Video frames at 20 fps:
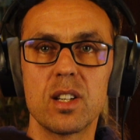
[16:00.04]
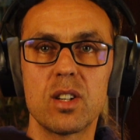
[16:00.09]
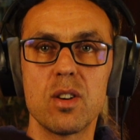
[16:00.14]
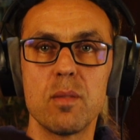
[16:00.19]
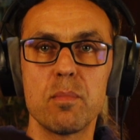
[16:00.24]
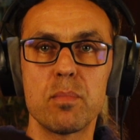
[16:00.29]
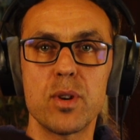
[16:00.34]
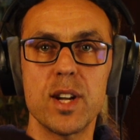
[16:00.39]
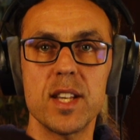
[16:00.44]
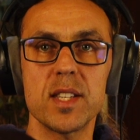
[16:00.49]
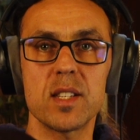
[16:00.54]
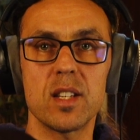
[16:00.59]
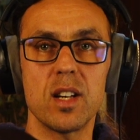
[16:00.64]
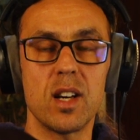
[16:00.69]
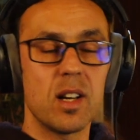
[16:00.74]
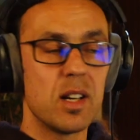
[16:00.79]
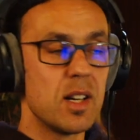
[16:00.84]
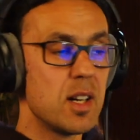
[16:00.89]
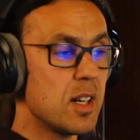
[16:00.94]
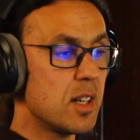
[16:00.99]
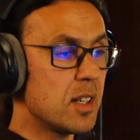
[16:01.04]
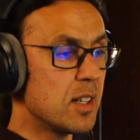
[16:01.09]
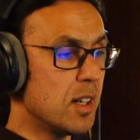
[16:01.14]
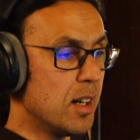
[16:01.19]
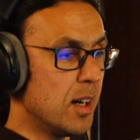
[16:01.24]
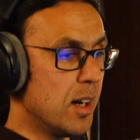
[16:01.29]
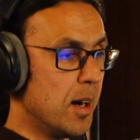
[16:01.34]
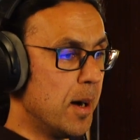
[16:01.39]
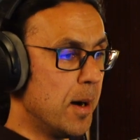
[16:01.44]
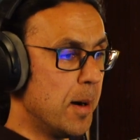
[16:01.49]
compressor.
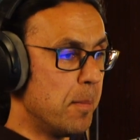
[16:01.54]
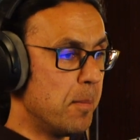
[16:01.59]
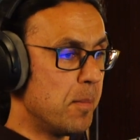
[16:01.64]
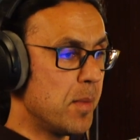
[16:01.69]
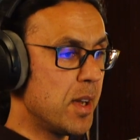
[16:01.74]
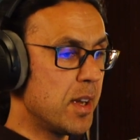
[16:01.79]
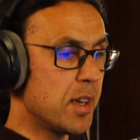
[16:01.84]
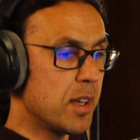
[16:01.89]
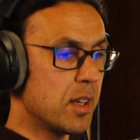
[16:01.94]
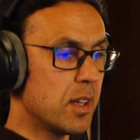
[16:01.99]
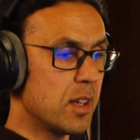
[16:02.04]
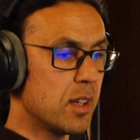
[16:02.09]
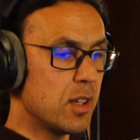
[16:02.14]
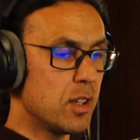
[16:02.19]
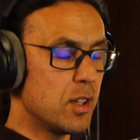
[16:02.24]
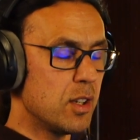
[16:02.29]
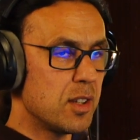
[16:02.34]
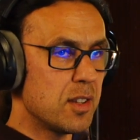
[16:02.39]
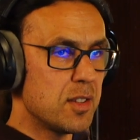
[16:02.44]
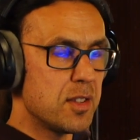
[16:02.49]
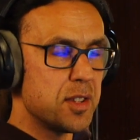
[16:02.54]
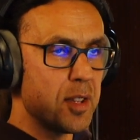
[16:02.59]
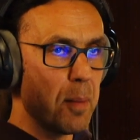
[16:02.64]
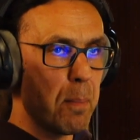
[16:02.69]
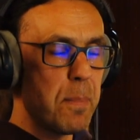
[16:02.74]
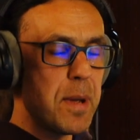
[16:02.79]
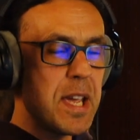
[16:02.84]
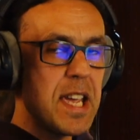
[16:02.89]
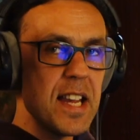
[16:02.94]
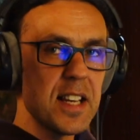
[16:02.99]
The
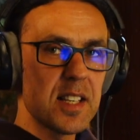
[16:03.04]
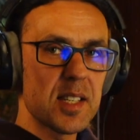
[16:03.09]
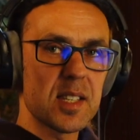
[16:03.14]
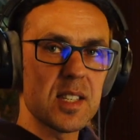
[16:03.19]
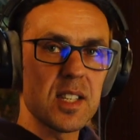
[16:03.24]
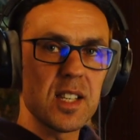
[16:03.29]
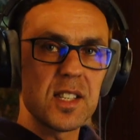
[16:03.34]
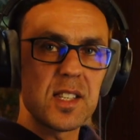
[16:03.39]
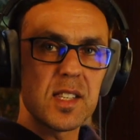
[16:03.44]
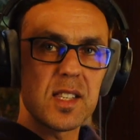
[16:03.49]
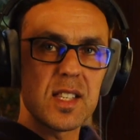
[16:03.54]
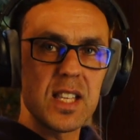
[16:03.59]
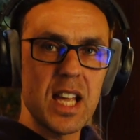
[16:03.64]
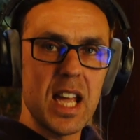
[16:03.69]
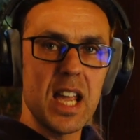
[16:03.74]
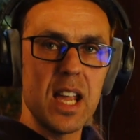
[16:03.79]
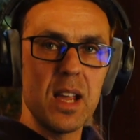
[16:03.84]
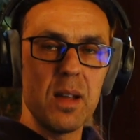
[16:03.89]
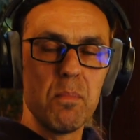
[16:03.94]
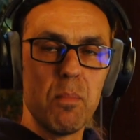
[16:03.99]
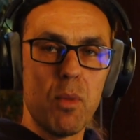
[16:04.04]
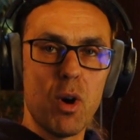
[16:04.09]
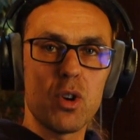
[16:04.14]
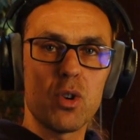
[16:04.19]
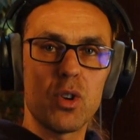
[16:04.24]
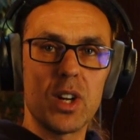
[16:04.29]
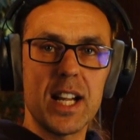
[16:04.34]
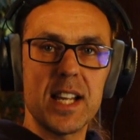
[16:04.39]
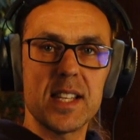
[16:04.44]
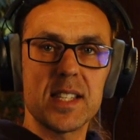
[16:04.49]
peaks stay more
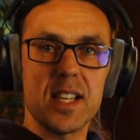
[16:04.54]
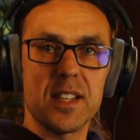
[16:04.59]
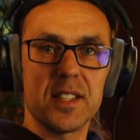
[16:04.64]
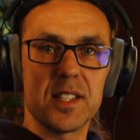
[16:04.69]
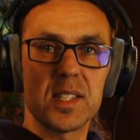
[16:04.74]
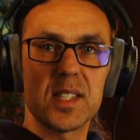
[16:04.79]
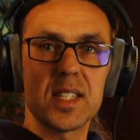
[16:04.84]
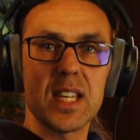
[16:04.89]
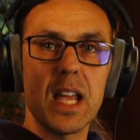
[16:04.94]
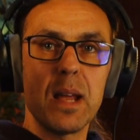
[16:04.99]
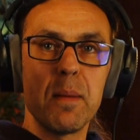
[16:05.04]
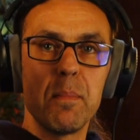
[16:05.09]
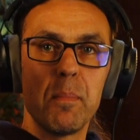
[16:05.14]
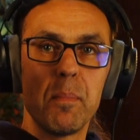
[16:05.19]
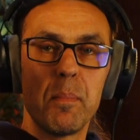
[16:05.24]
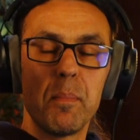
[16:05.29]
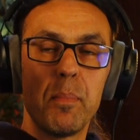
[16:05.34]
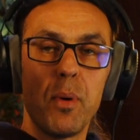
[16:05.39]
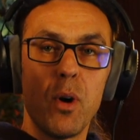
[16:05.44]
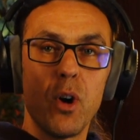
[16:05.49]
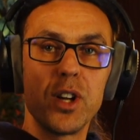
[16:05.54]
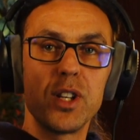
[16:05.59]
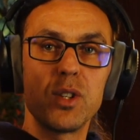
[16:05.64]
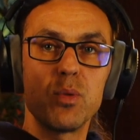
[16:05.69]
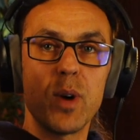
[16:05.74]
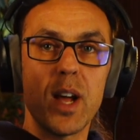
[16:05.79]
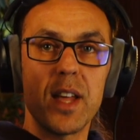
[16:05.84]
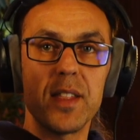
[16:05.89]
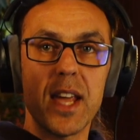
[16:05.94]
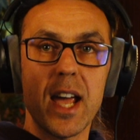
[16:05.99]
or less at the same point
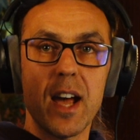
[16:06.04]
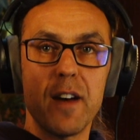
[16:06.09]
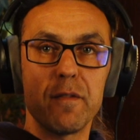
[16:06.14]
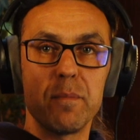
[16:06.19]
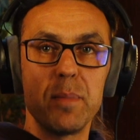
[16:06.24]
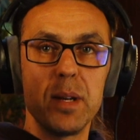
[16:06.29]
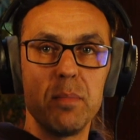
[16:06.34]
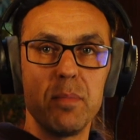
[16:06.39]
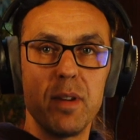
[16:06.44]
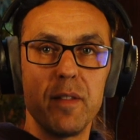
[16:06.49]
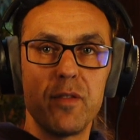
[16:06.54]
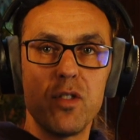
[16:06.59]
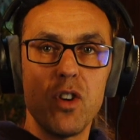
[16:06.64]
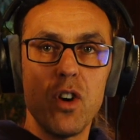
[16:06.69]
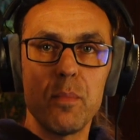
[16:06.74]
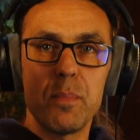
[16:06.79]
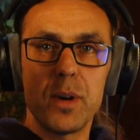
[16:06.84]
where they have been before,